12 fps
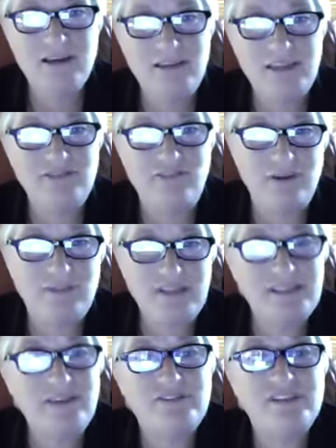These
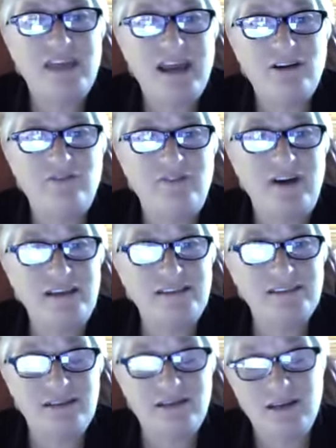families have
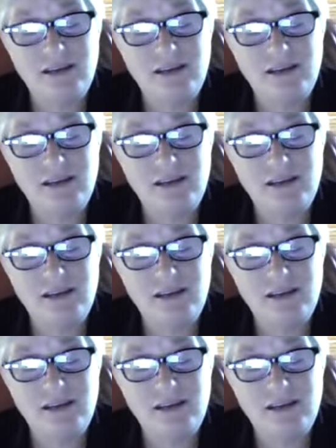sacrificed.